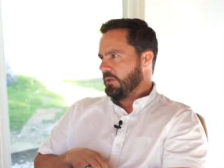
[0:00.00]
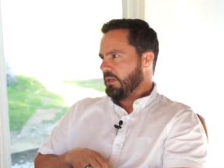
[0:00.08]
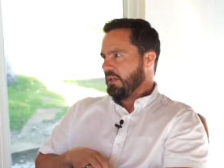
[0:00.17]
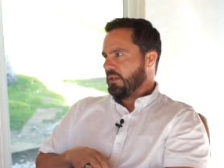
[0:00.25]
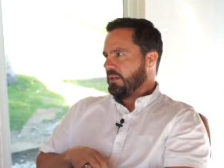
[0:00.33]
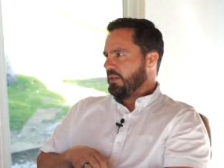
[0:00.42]

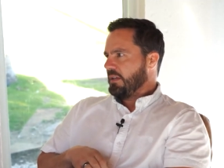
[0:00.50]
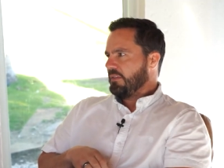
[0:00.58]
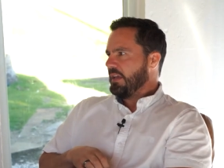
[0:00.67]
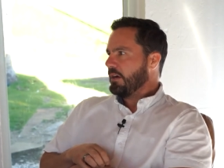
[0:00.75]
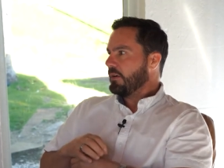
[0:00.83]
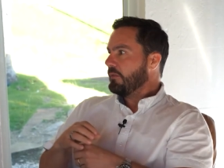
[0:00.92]
Yeah.
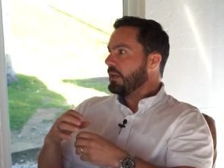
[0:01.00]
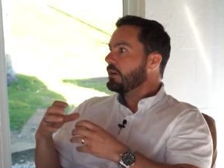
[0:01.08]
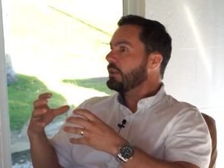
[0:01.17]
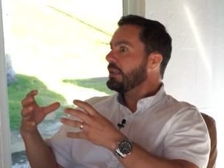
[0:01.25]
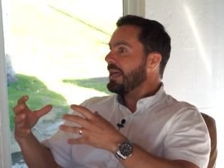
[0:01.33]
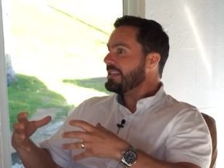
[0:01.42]
They're
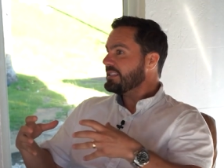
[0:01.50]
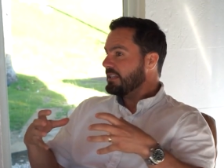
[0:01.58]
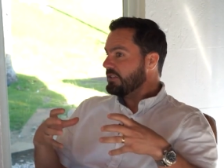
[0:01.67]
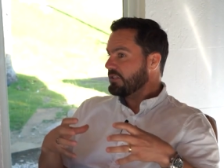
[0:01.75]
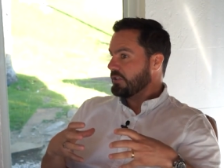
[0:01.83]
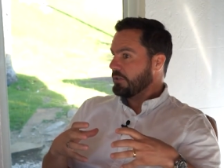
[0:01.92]
they're less
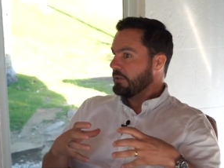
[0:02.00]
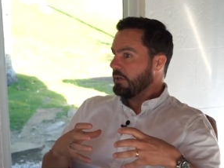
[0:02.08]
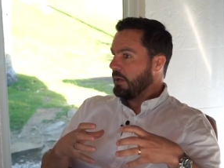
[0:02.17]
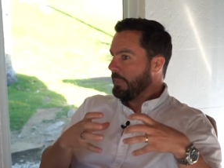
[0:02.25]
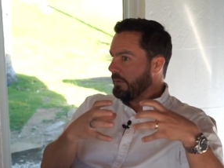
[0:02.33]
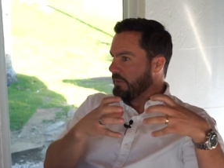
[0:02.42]

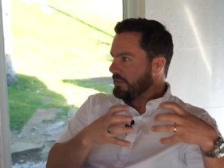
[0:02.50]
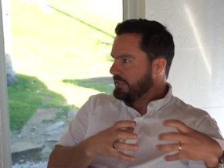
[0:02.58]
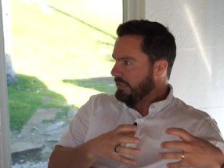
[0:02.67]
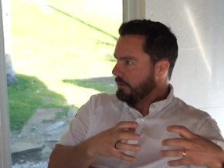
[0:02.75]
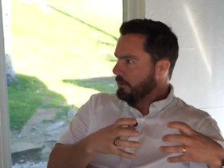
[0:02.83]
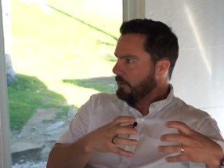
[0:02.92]
concerned about the
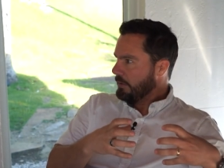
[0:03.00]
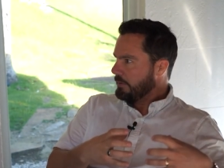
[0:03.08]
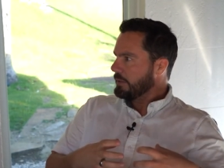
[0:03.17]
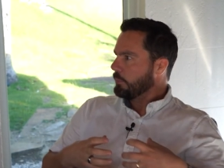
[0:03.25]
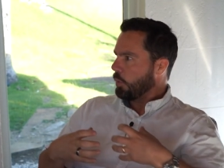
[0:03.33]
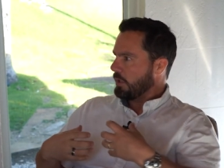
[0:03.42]
deal
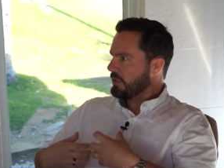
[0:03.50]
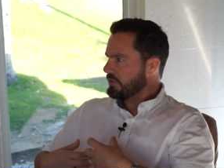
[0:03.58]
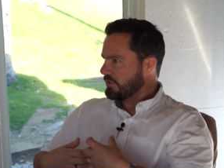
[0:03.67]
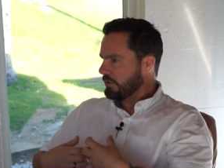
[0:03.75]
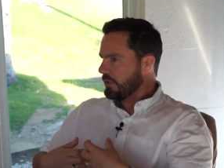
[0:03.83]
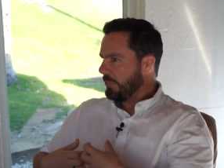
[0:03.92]
and they're more
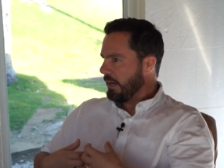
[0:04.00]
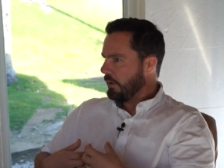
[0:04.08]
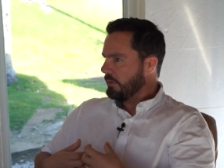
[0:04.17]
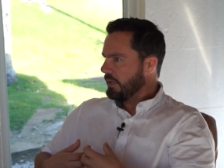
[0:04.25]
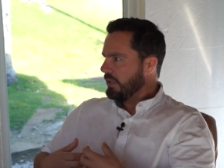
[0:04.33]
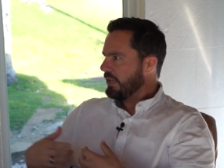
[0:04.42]
concerned
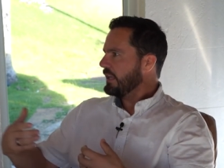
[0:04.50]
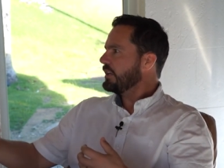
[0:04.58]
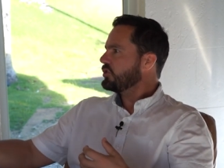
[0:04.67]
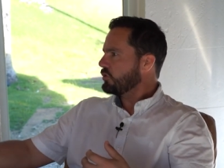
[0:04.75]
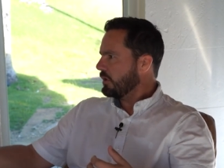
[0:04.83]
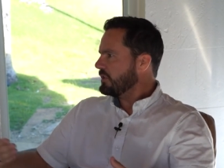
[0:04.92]
about can
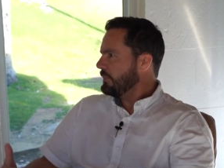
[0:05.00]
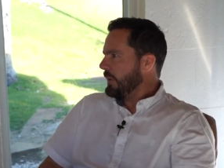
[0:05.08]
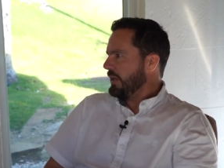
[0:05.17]
I trust